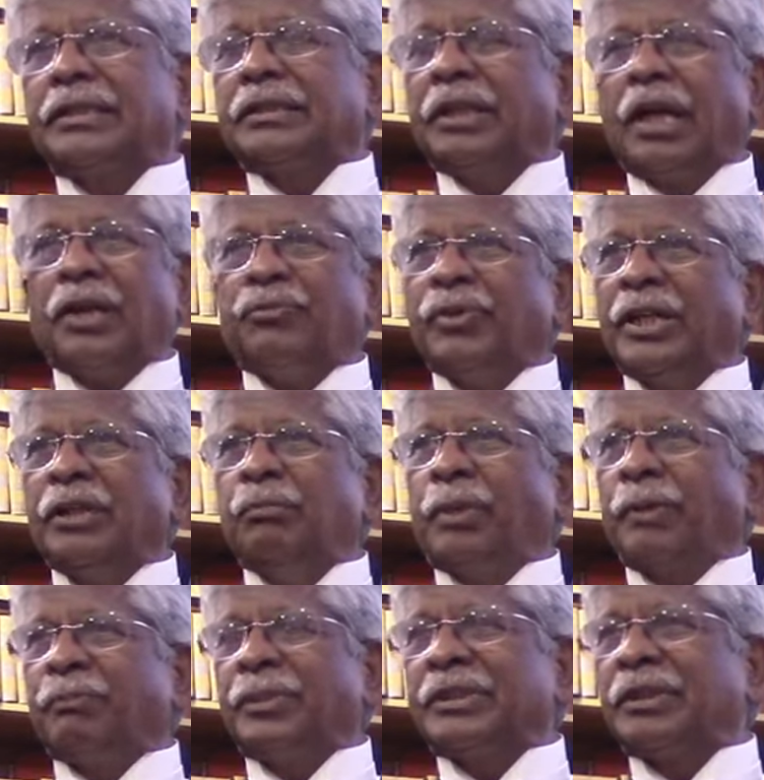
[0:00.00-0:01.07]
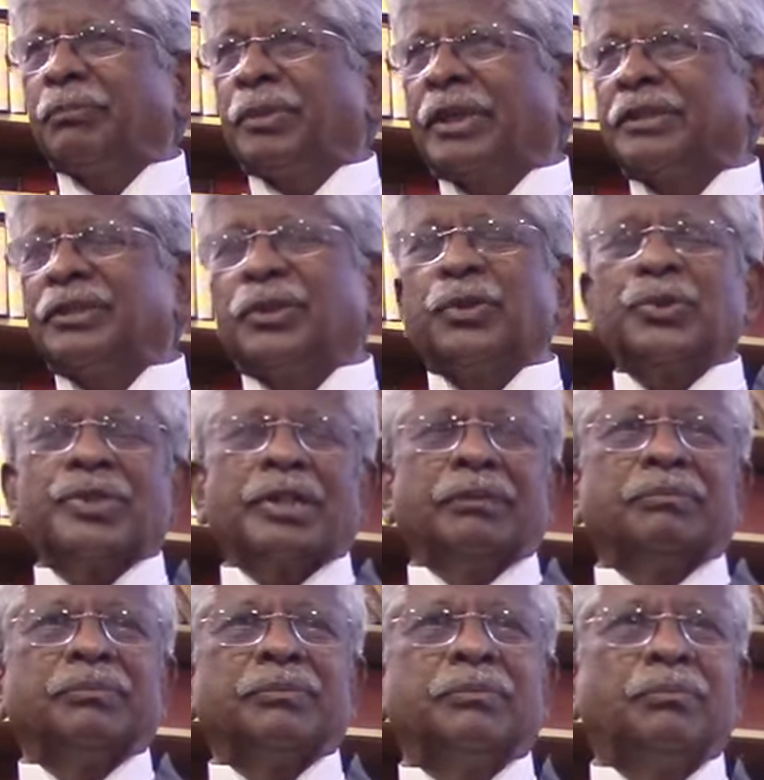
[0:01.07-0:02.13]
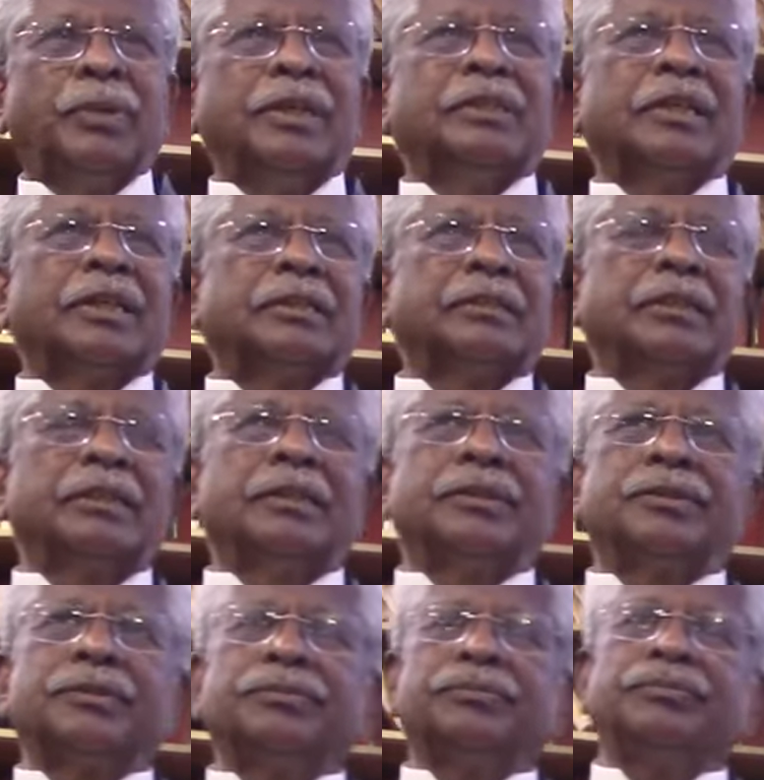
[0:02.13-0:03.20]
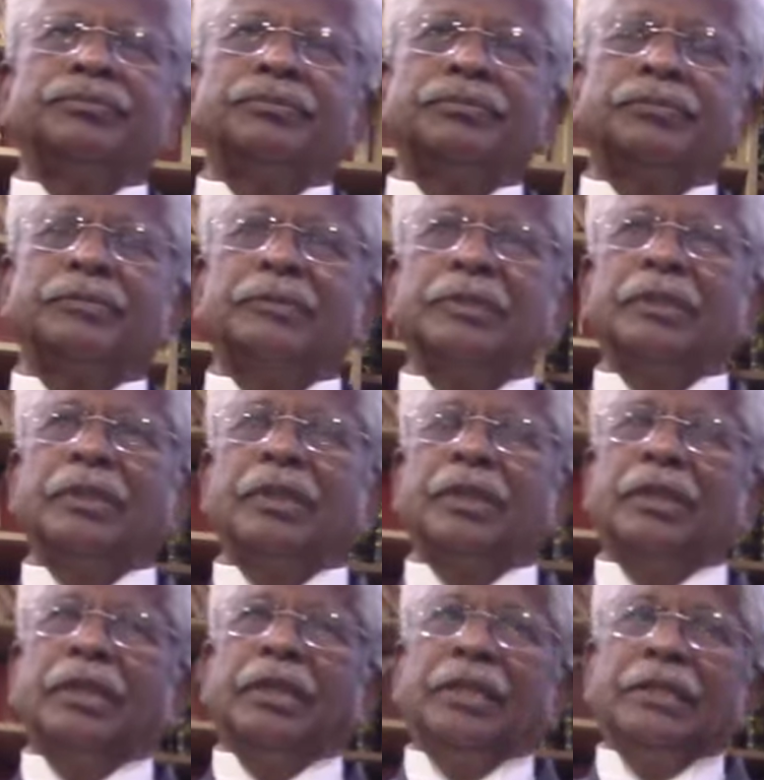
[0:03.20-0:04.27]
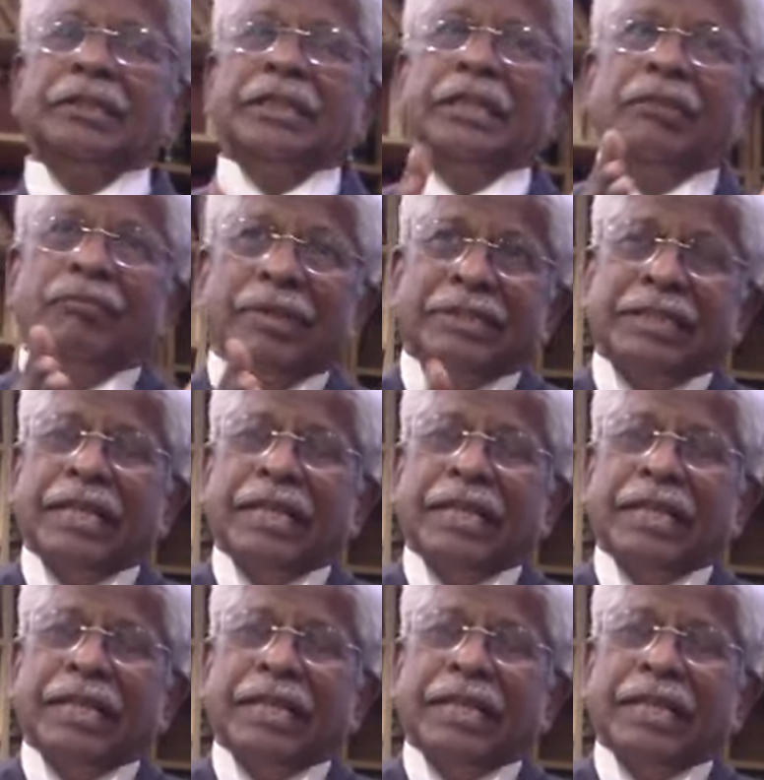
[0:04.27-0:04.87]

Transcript: is not for the purpose of prosecution. Please understand this. The